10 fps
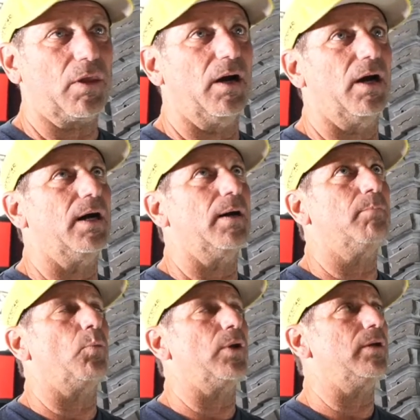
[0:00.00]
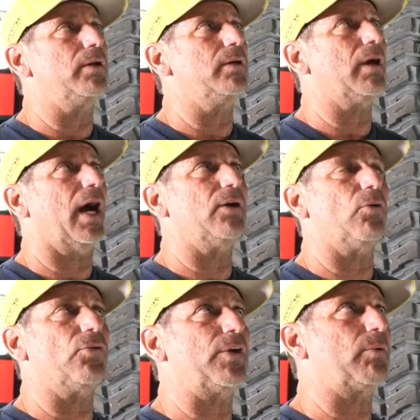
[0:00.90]
I
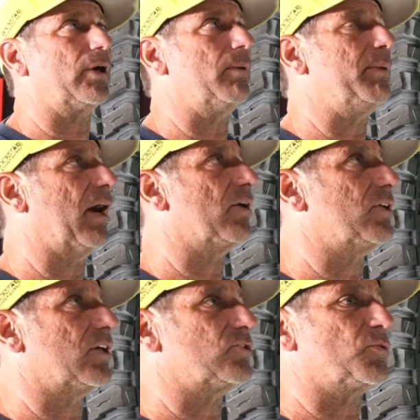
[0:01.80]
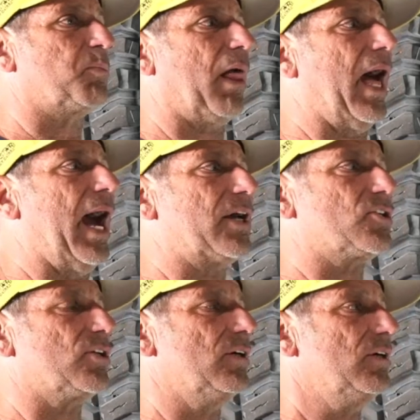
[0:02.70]
don't think we're going to be out at Desert
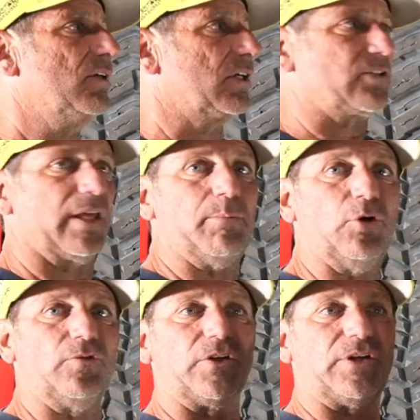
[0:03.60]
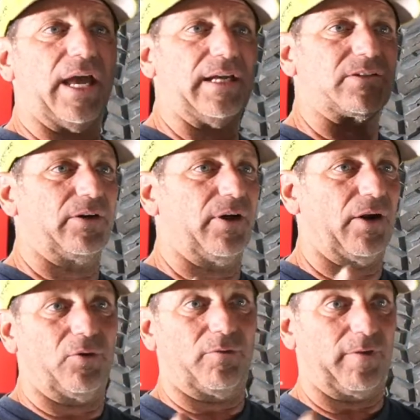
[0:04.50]
Splash because they moved the dates. I
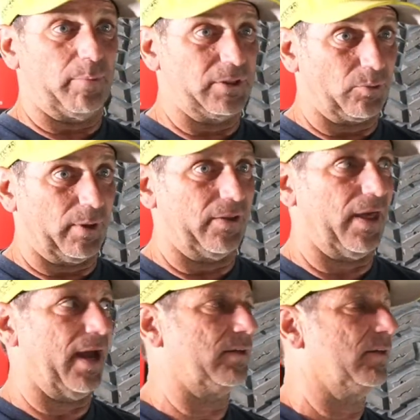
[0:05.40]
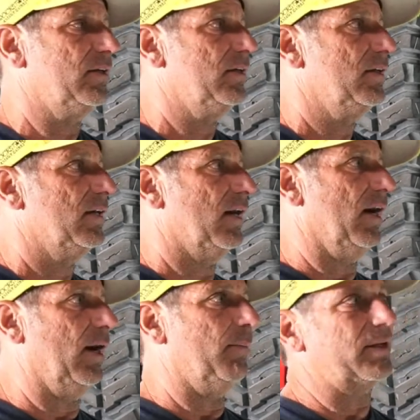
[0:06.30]
don't know if everybody's aware of that.
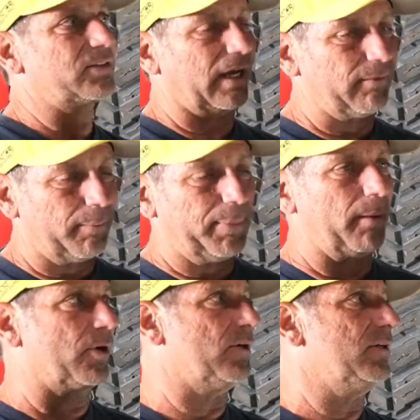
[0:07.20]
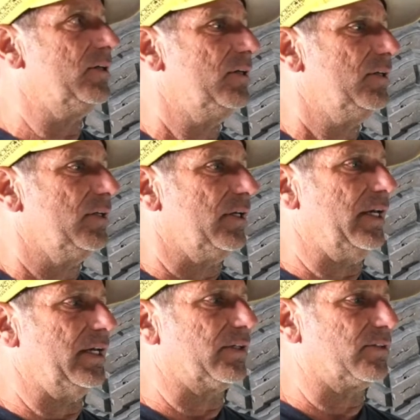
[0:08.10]
That's kind of a bummer.
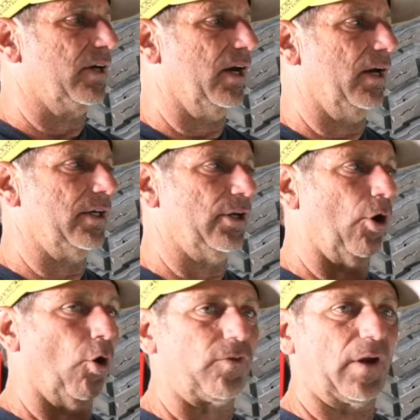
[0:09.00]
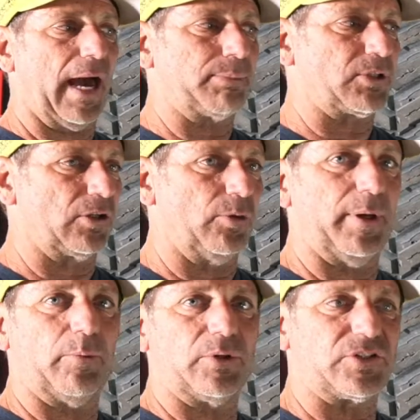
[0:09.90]
It overlaps a little
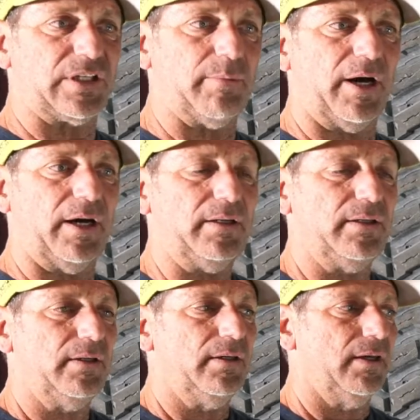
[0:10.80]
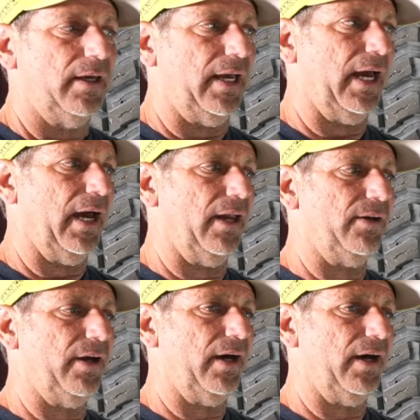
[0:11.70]
bit with SEMA. And